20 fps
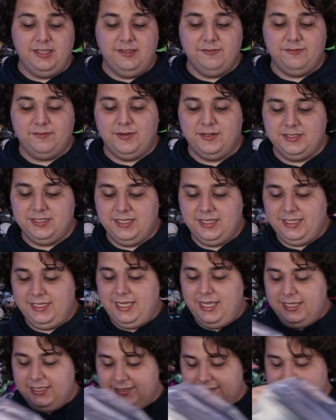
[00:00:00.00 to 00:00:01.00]
the front of the
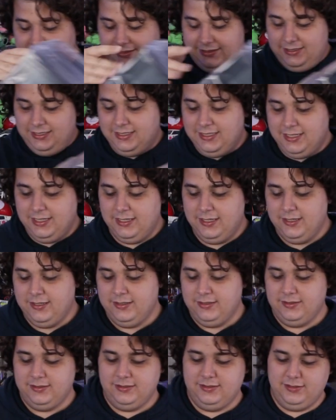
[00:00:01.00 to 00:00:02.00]
case.
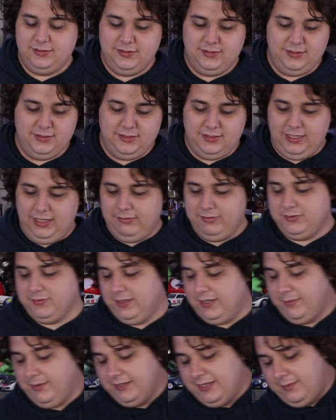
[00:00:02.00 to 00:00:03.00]
I was
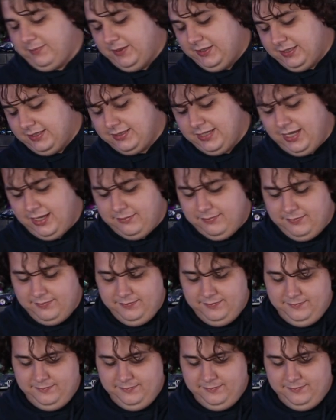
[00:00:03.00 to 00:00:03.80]
right about that being the top.